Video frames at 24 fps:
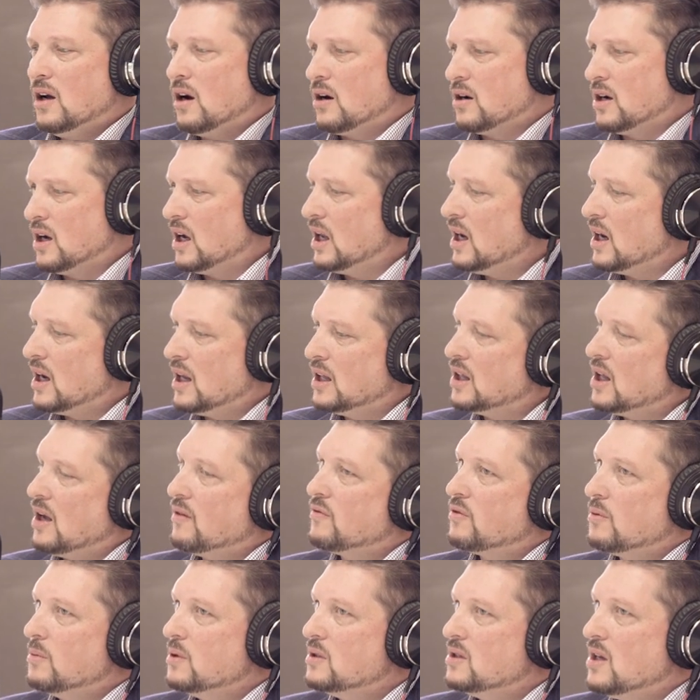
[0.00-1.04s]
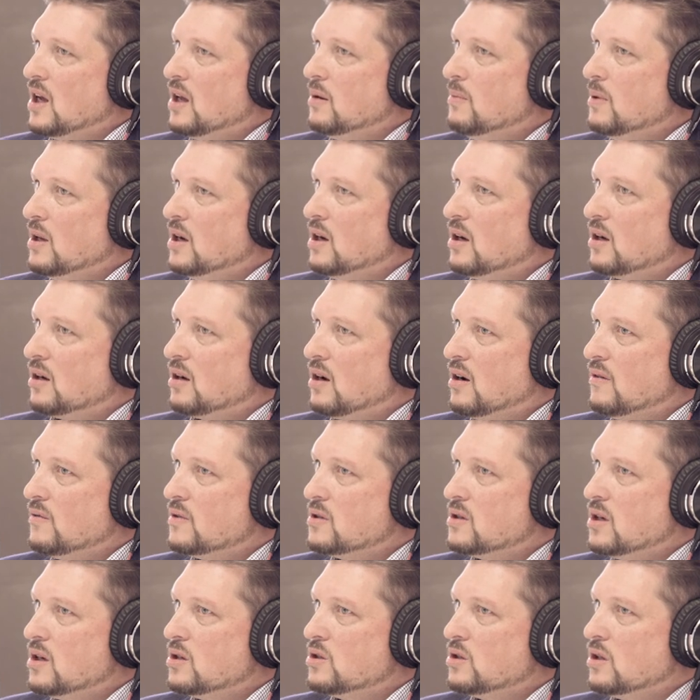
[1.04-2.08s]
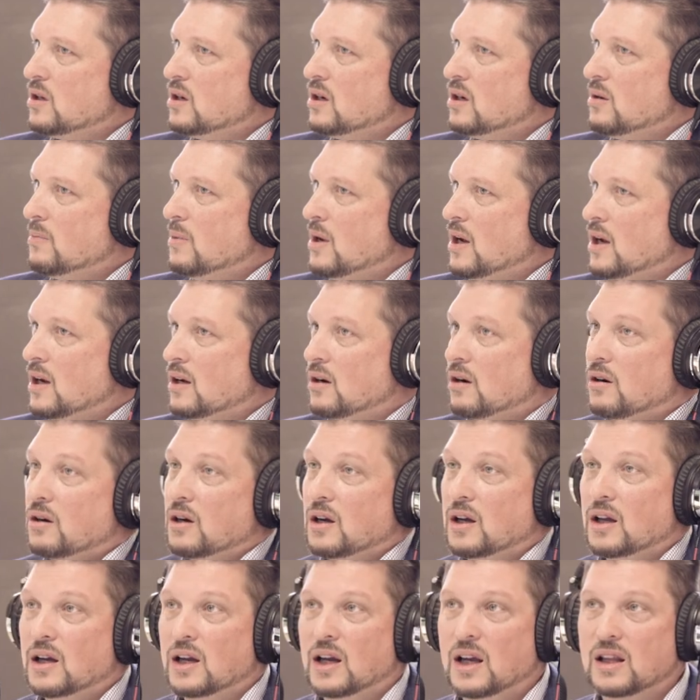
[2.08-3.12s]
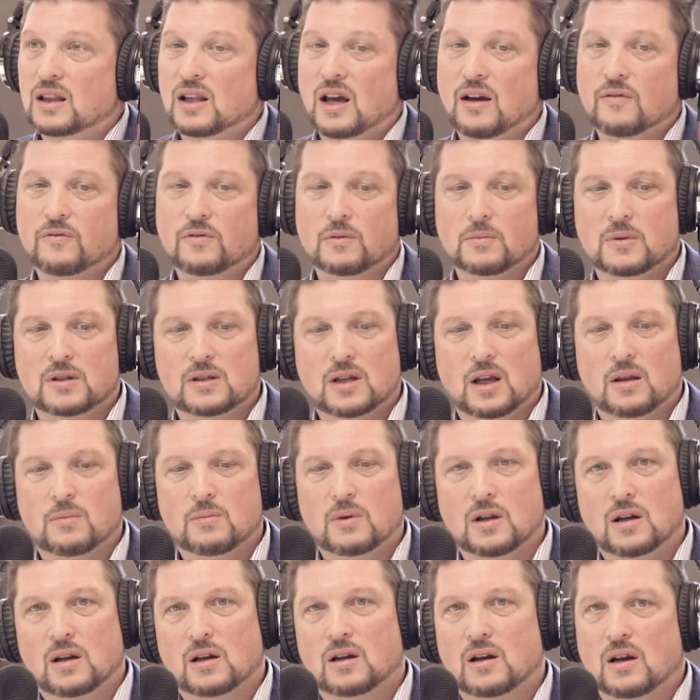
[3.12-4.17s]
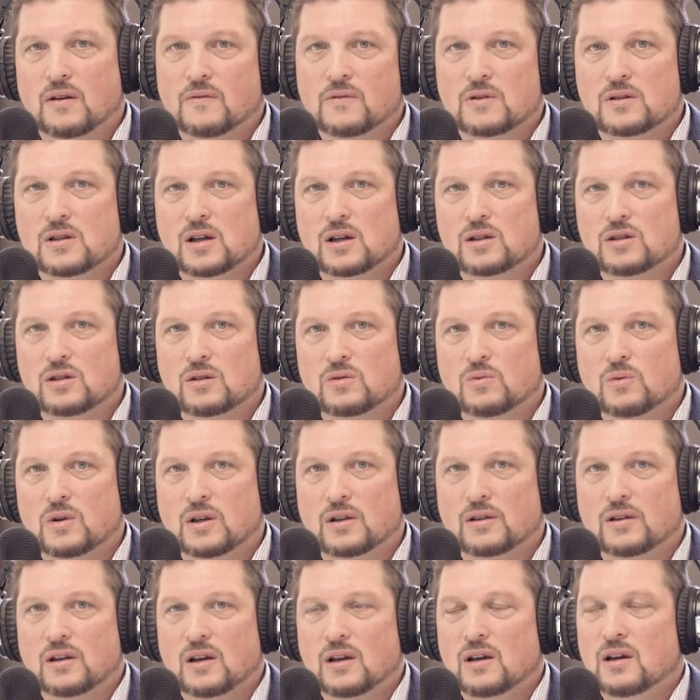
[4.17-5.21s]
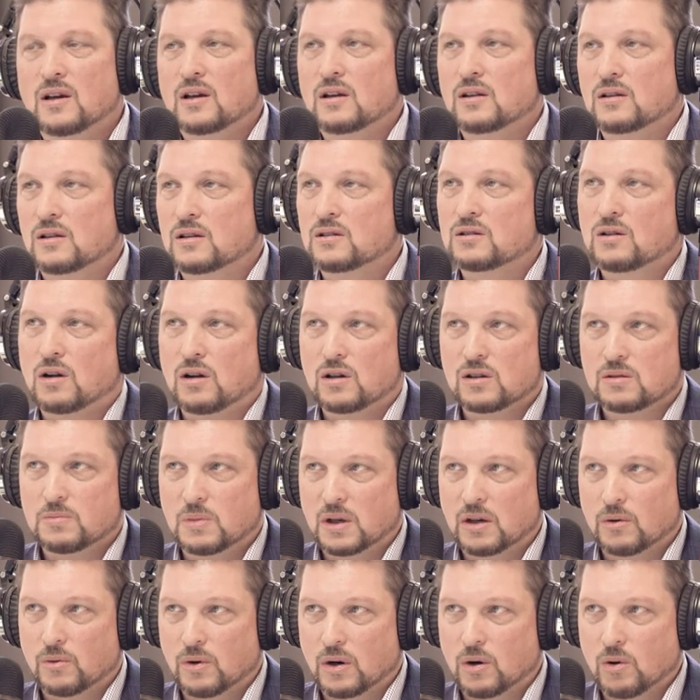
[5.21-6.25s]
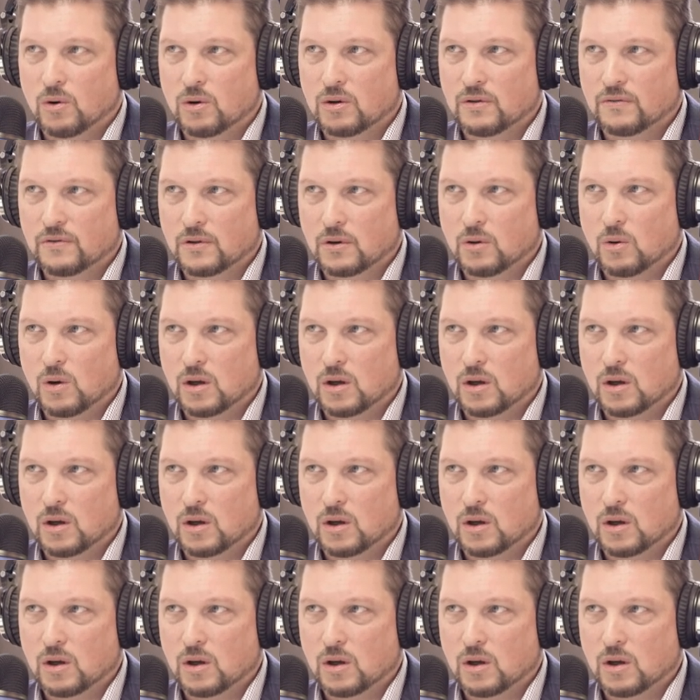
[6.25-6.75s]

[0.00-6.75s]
are you going to get that from a 10 minute conversation at a bank? Are you going to get that from a 10 minute conversation with this call is being recorded for